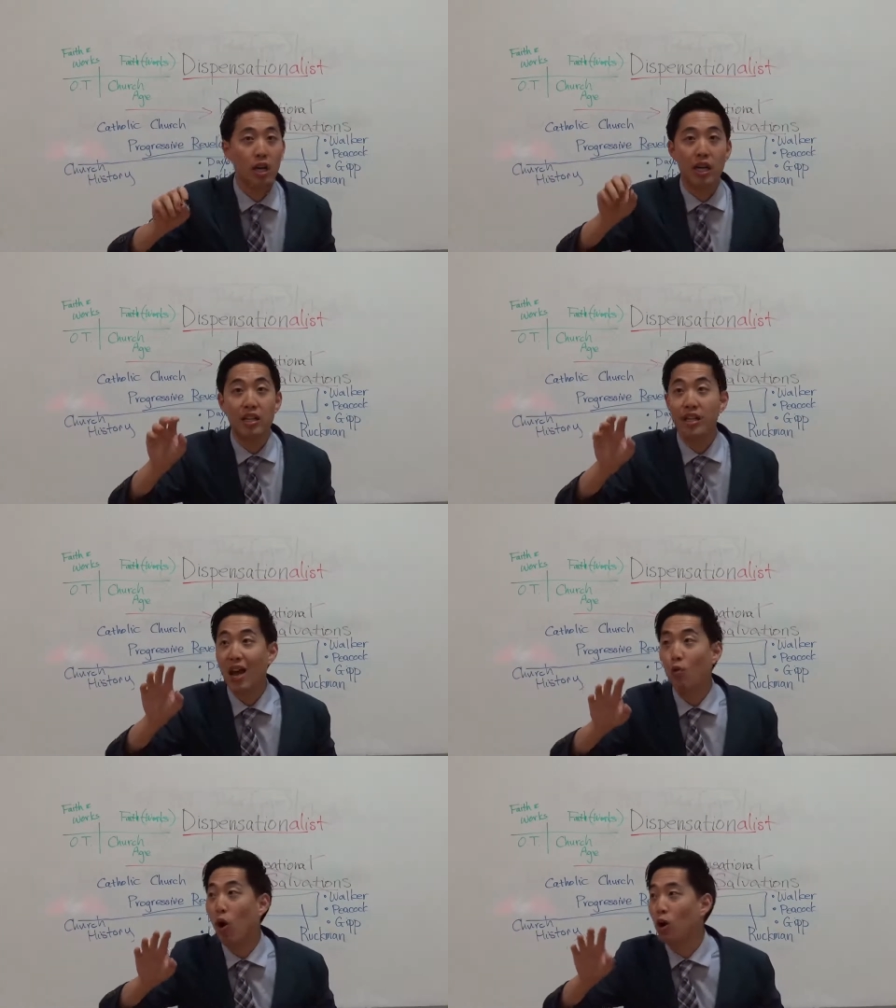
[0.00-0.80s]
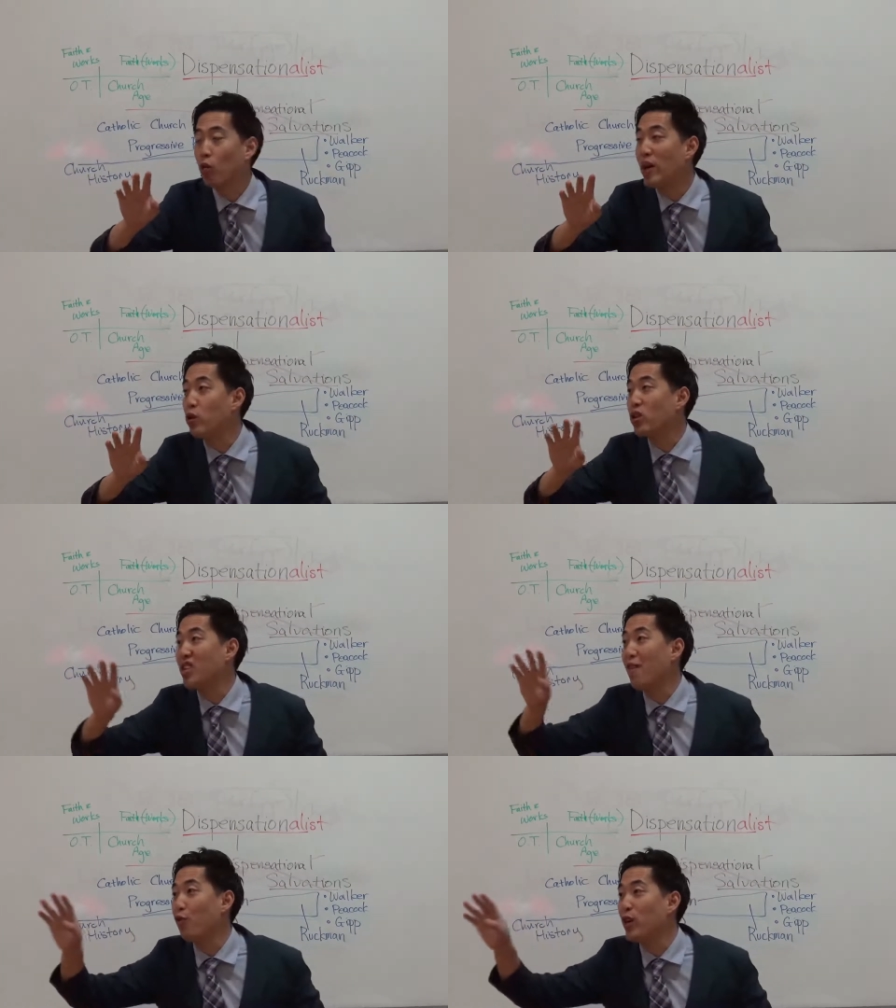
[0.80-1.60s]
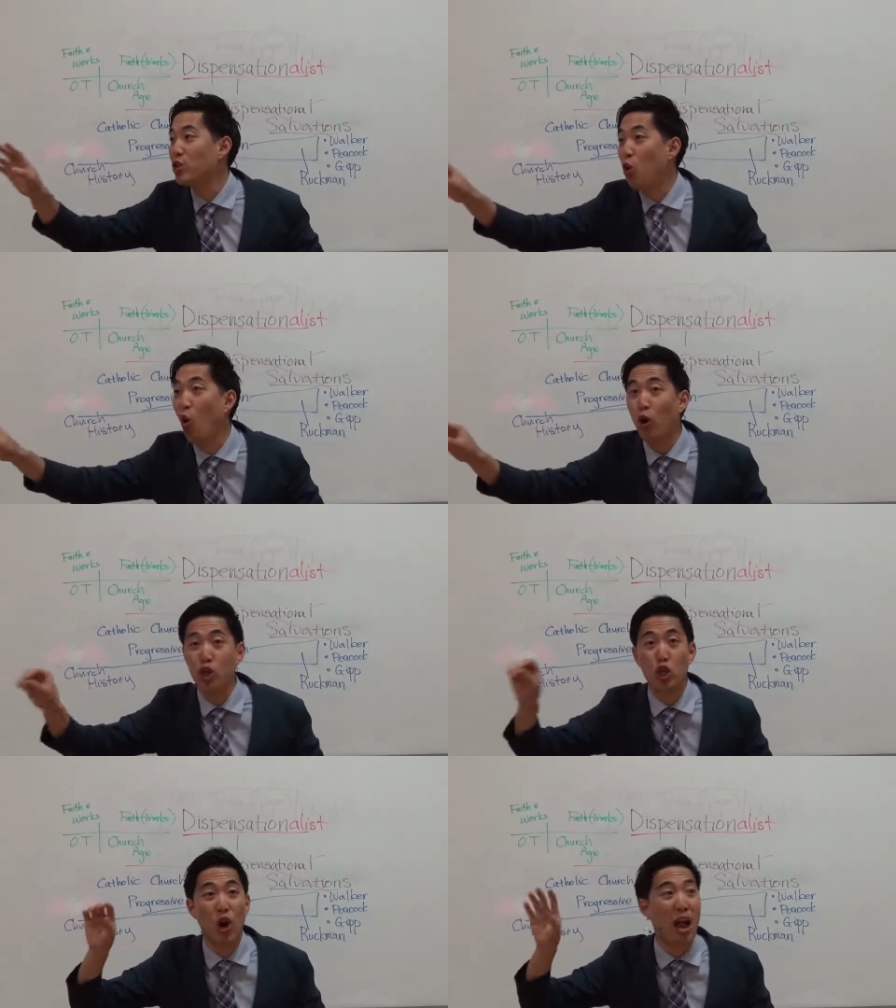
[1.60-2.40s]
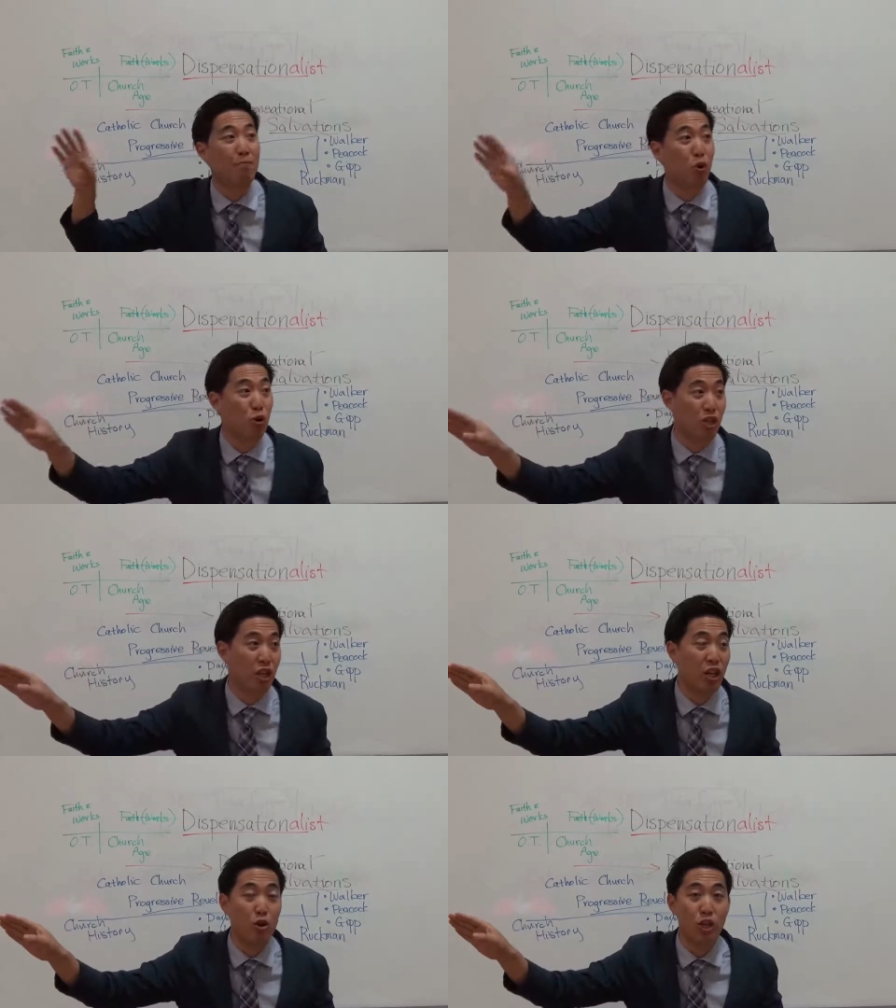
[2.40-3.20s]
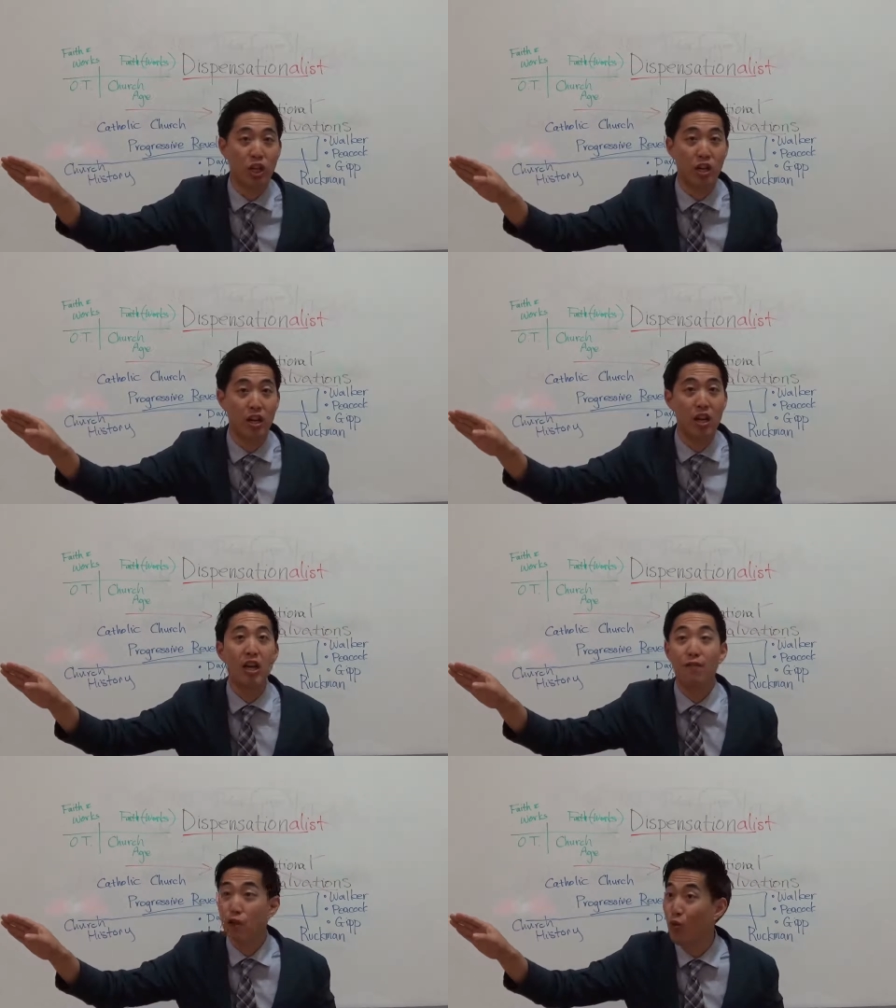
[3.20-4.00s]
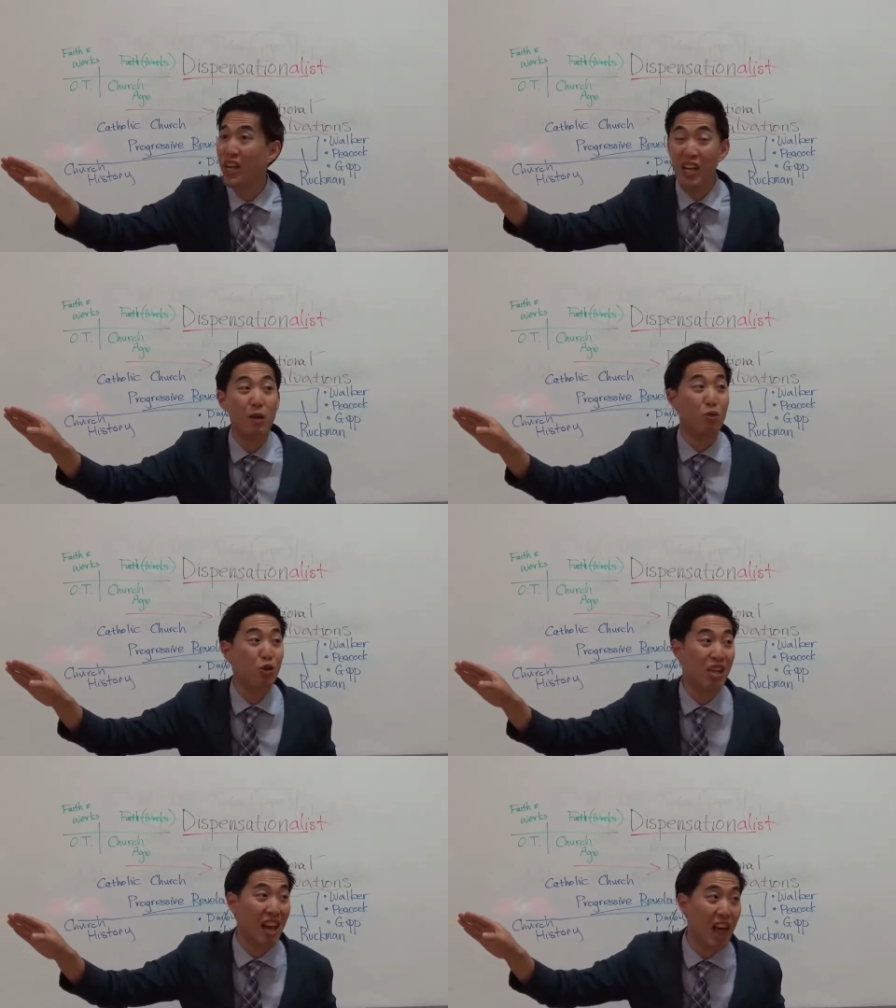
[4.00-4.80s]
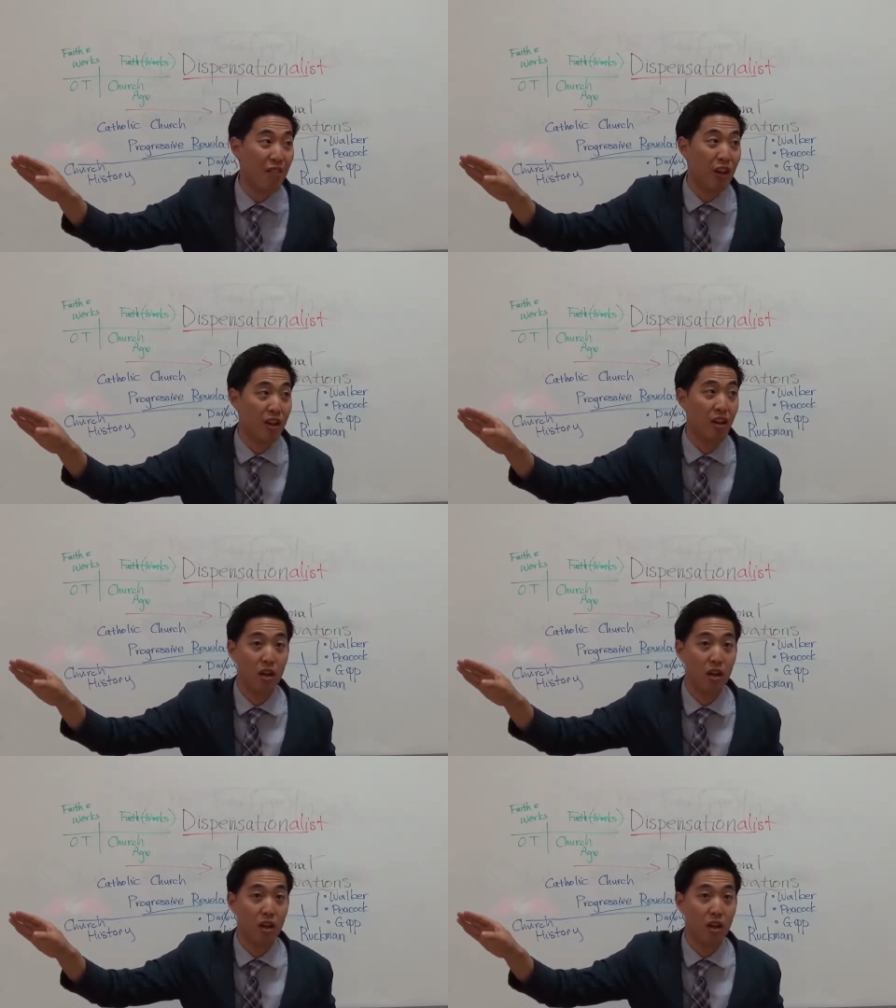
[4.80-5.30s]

It is a work when you're suffering torture and persecution, if you read Hebrews 11.